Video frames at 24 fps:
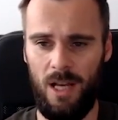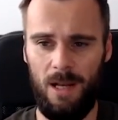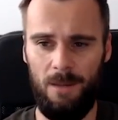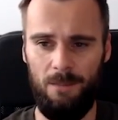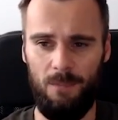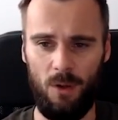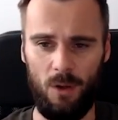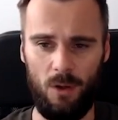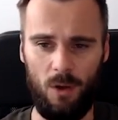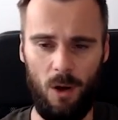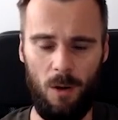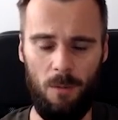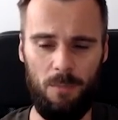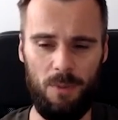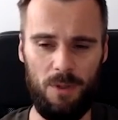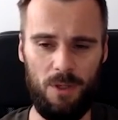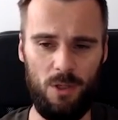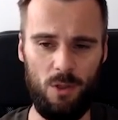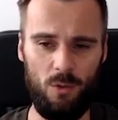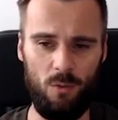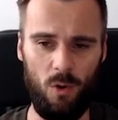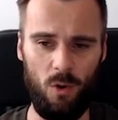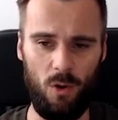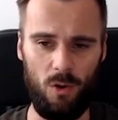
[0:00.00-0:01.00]
The company
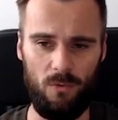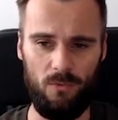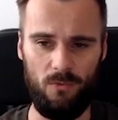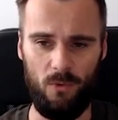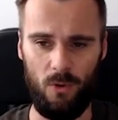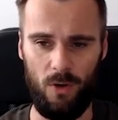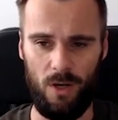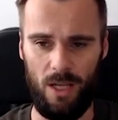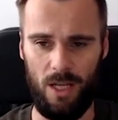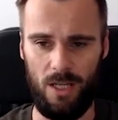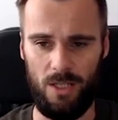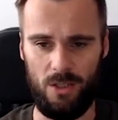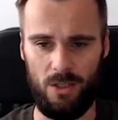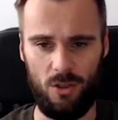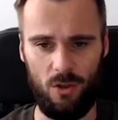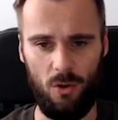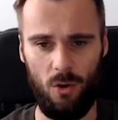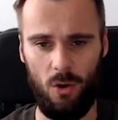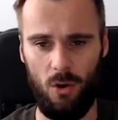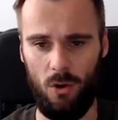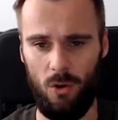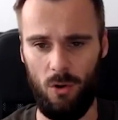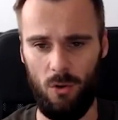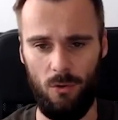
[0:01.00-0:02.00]
you work for is
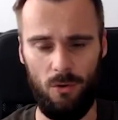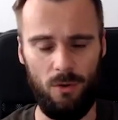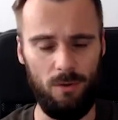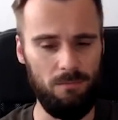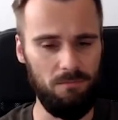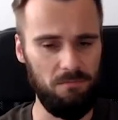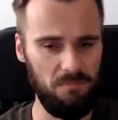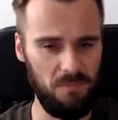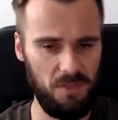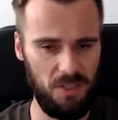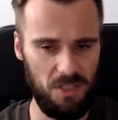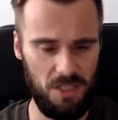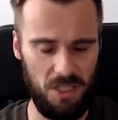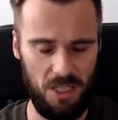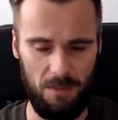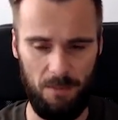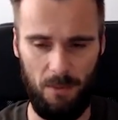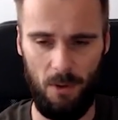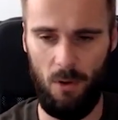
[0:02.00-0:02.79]
called CMO